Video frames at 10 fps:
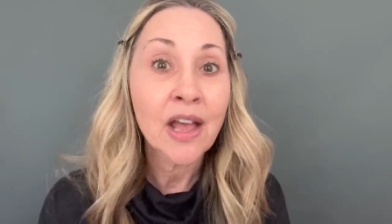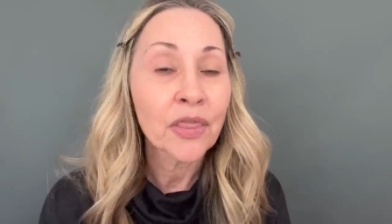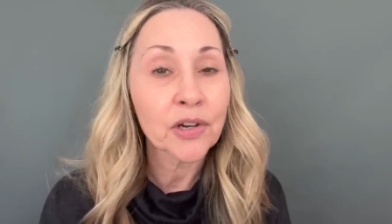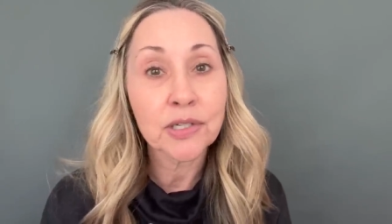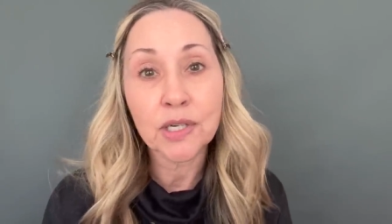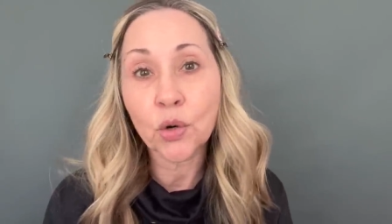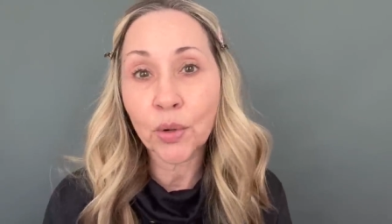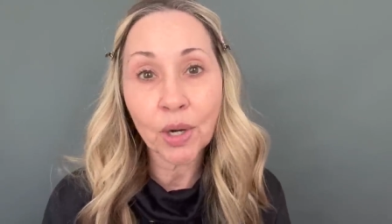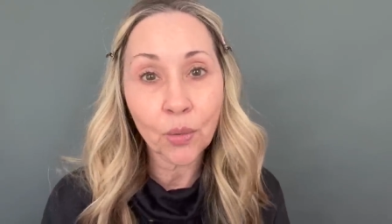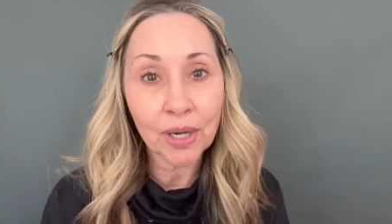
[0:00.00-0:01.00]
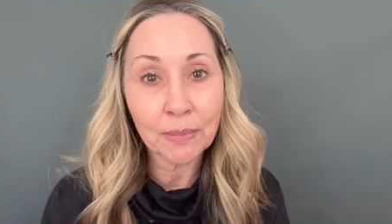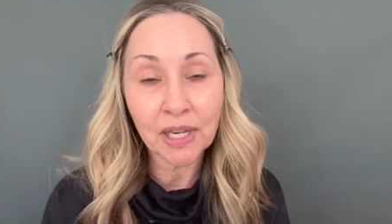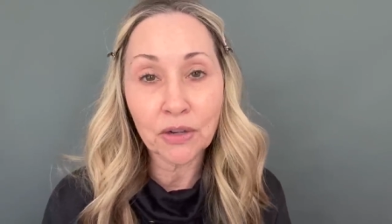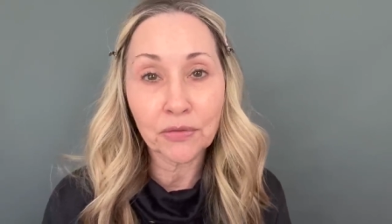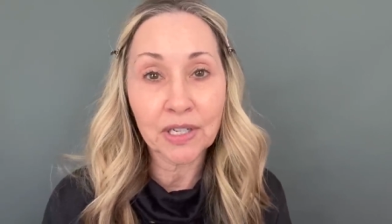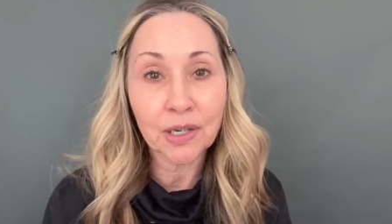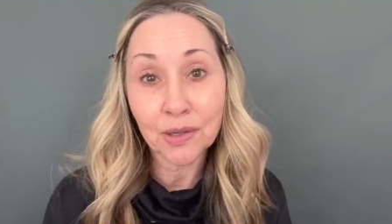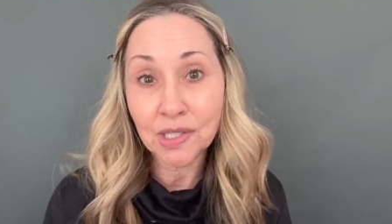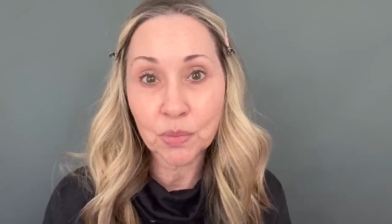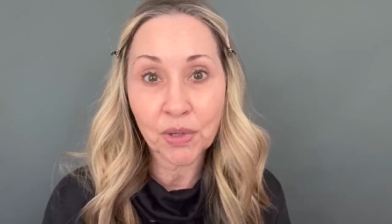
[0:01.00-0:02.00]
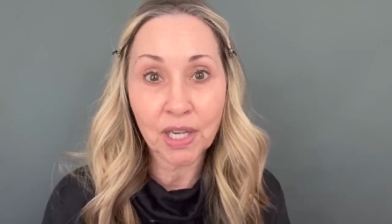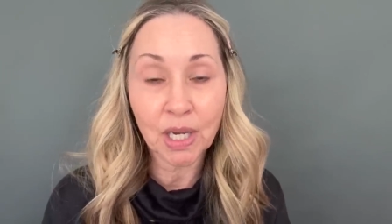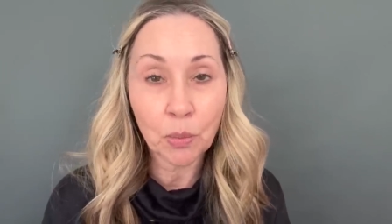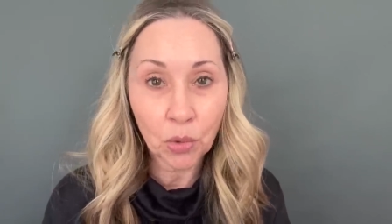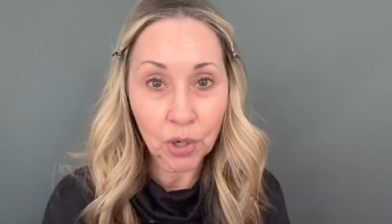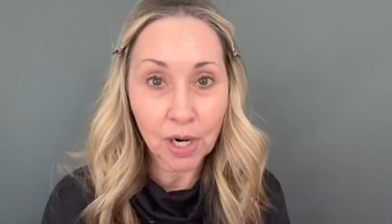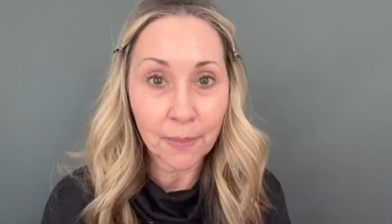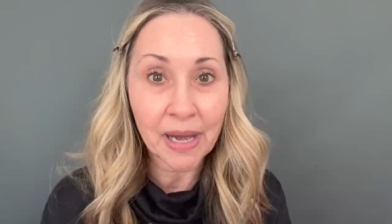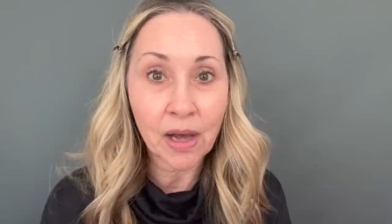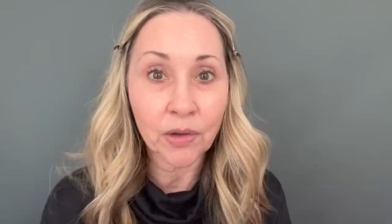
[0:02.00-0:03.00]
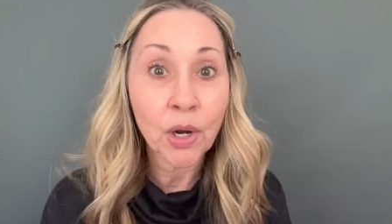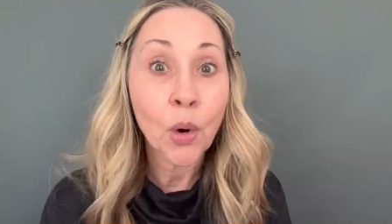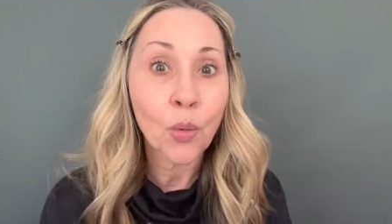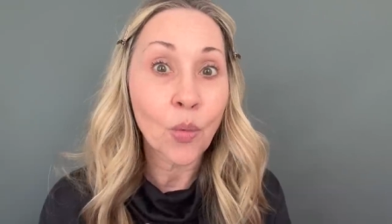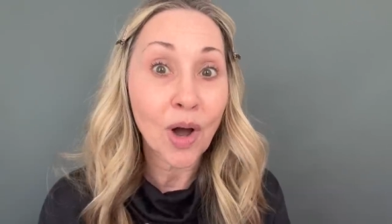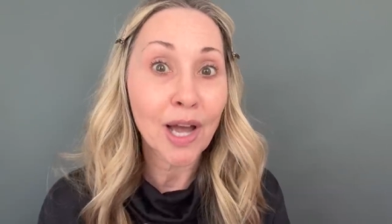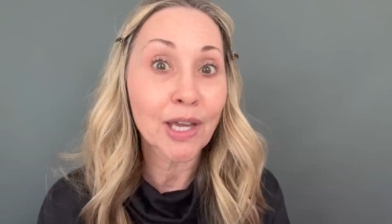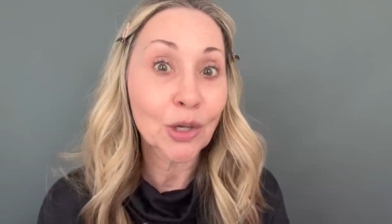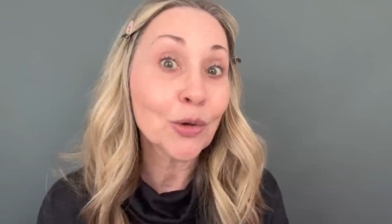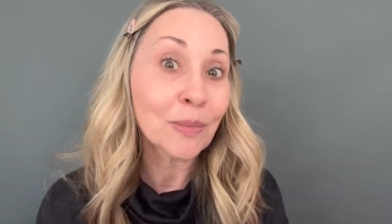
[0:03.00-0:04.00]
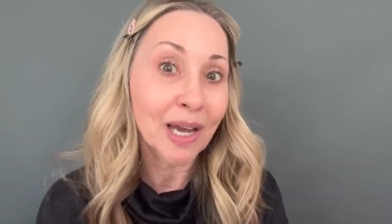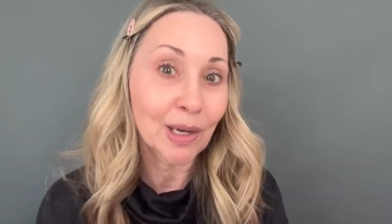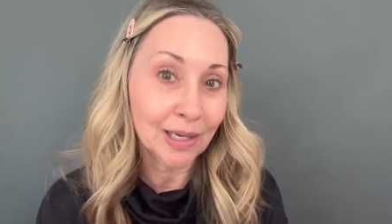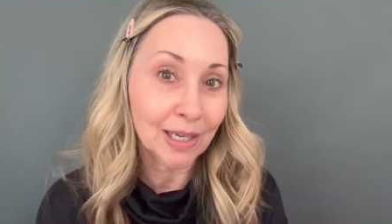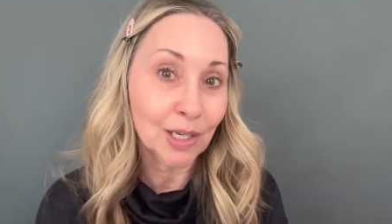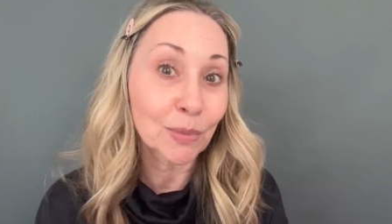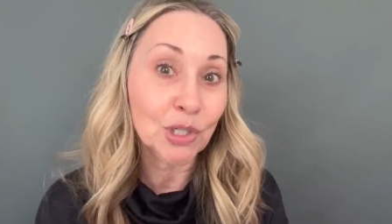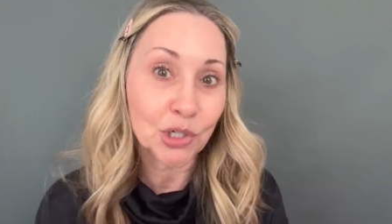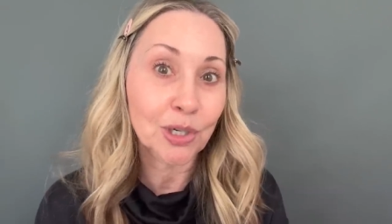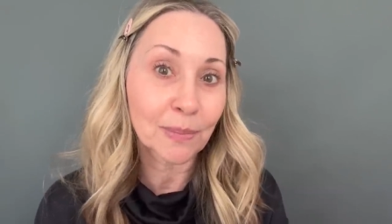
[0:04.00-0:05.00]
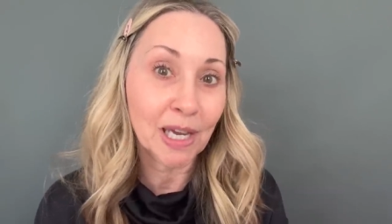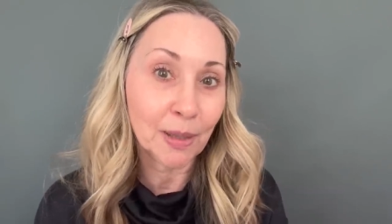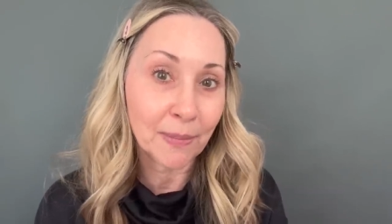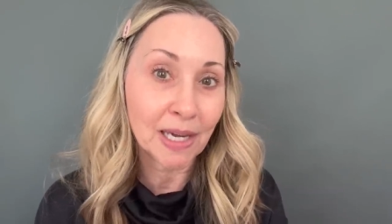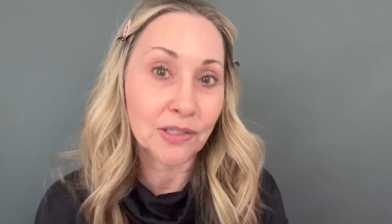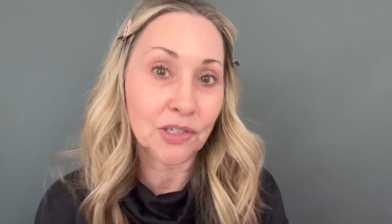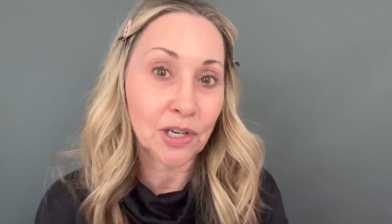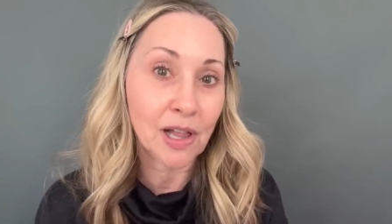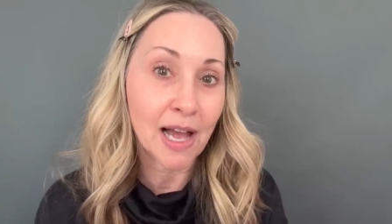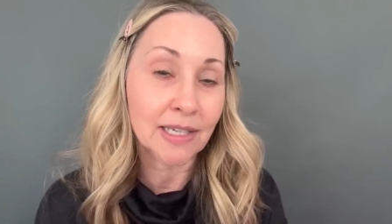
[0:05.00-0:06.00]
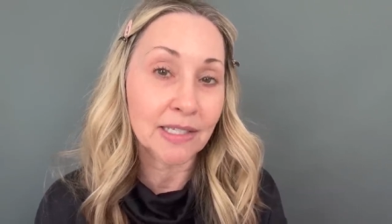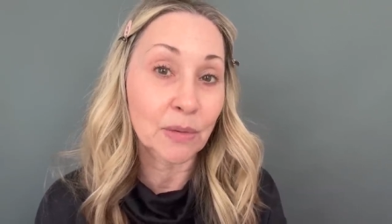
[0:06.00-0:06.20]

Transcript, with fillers: There's a quick one minute video explaining more about why you might need Mature Makeup Masterclass.